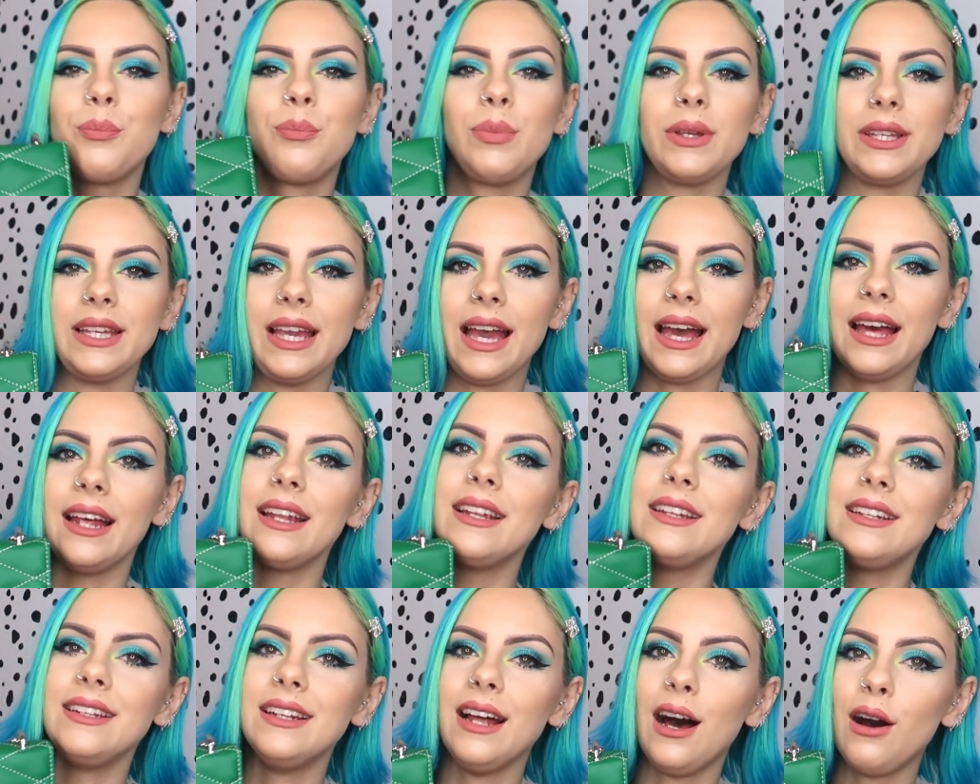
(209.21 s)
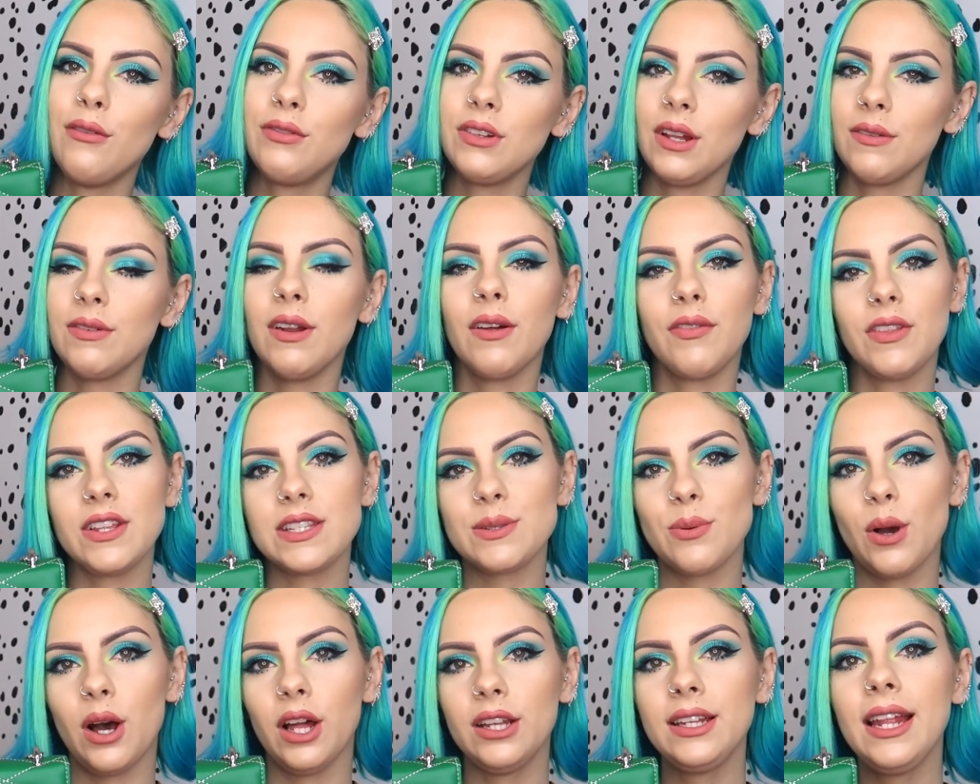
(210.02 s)
But yeah, love, love, love
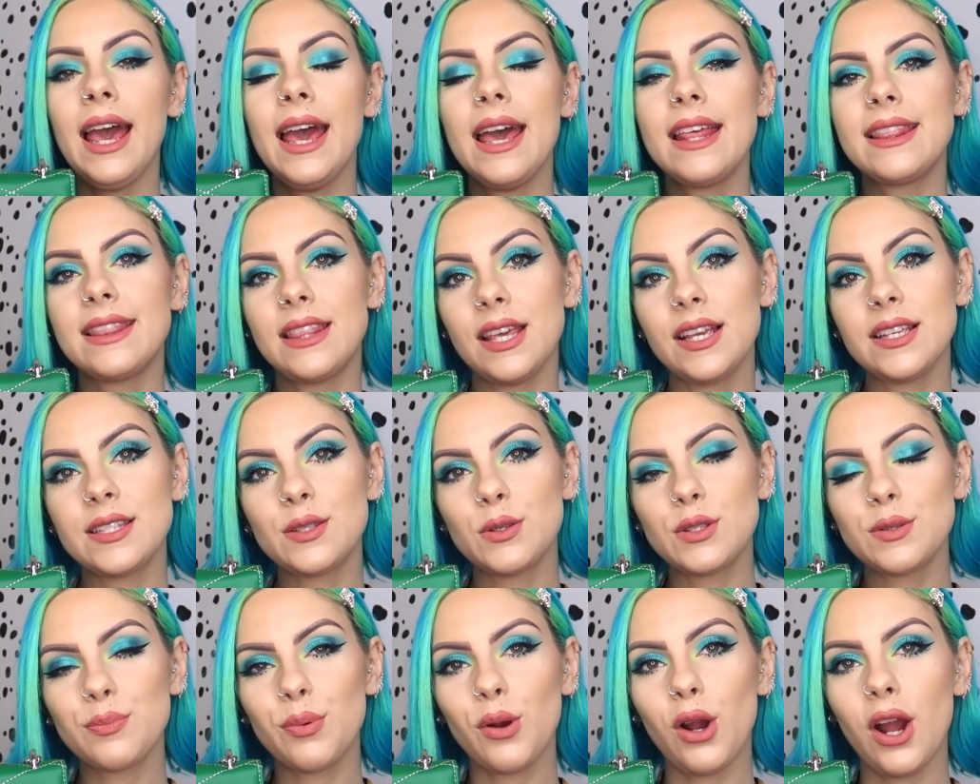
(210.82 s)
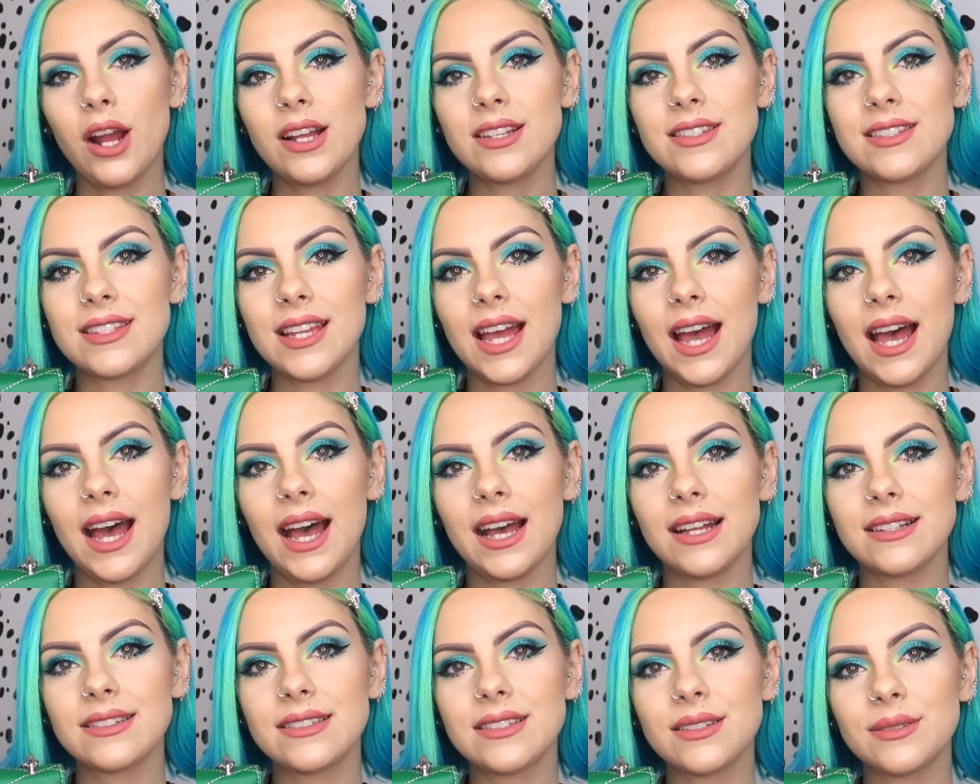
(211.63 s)
this one. This is priced
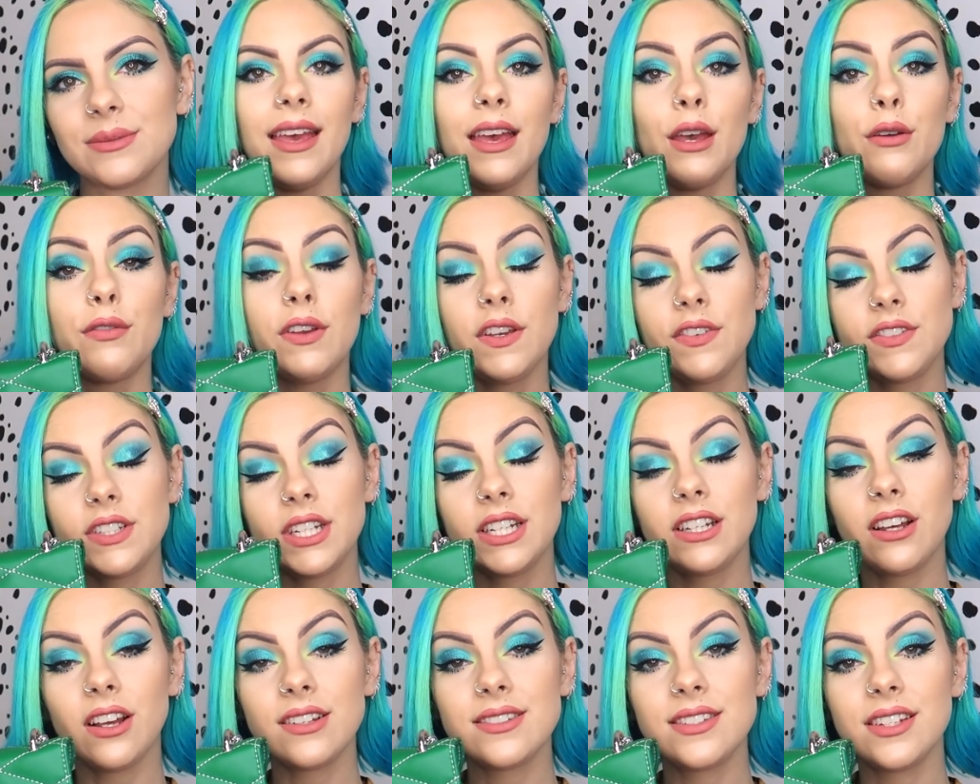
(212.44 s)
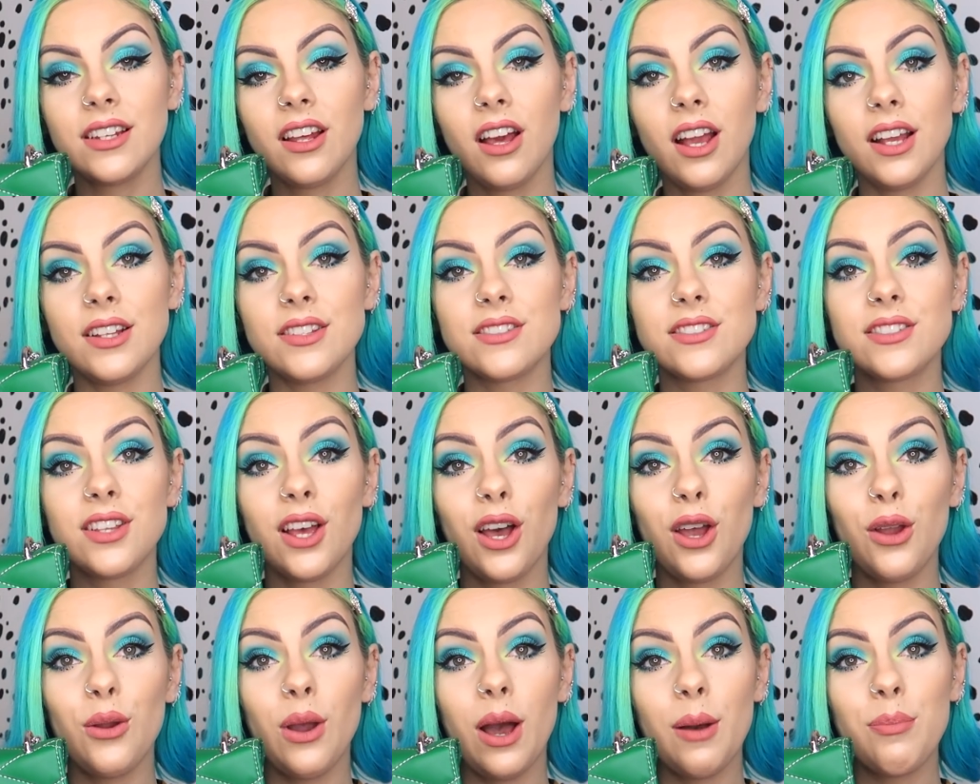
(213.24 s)
at $15.99,
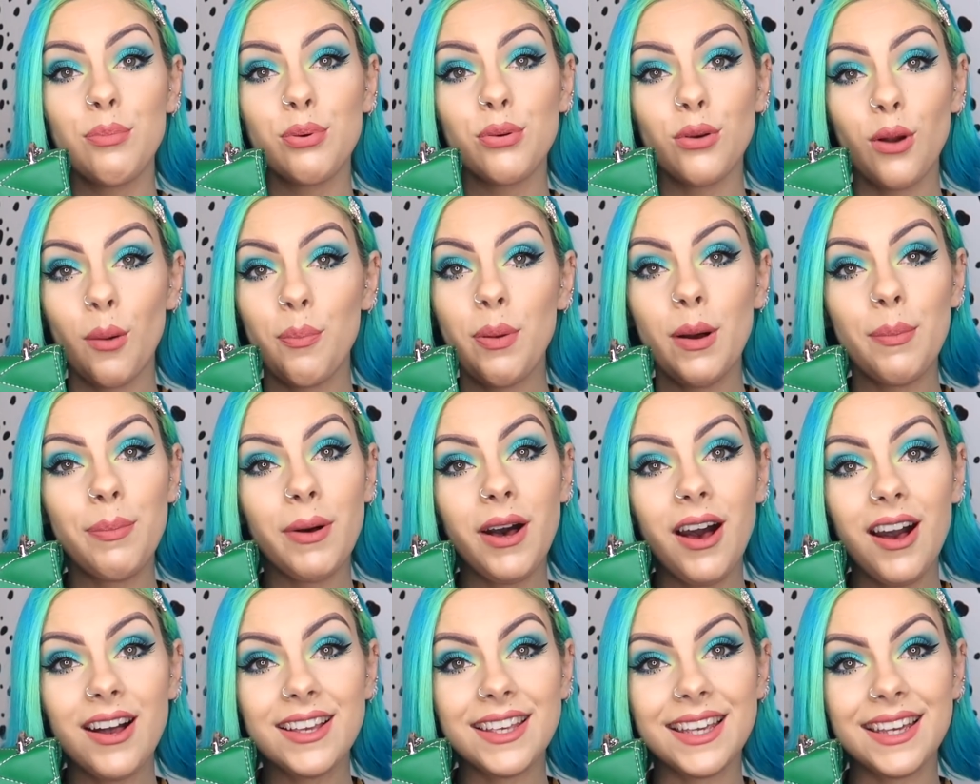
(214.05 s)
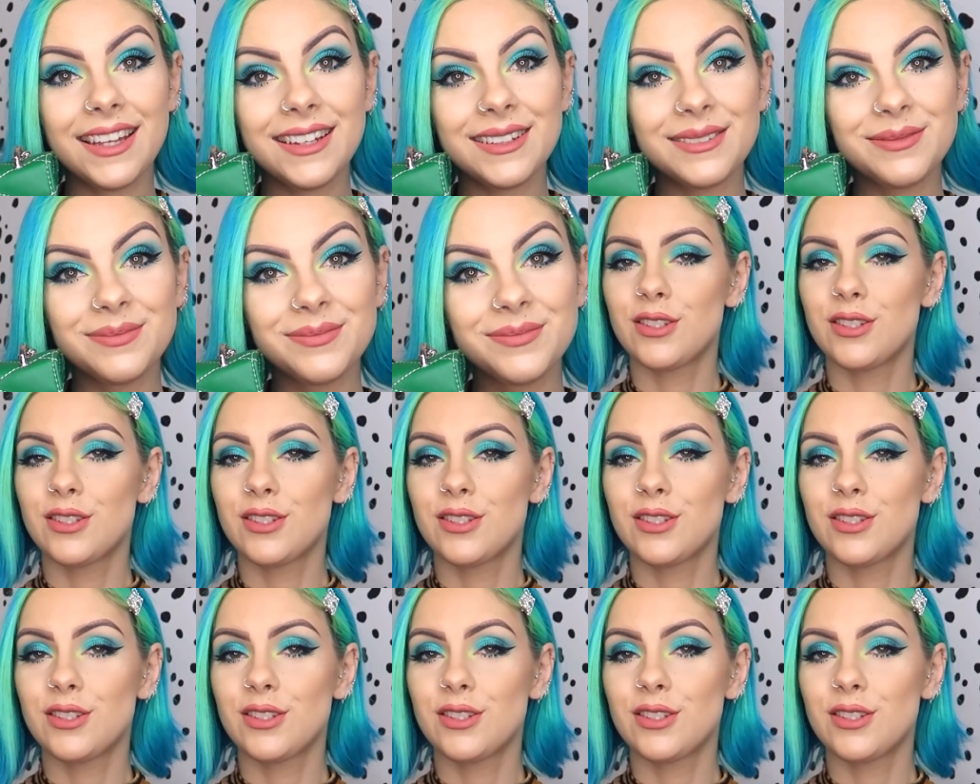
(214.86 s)
so a proper bargain.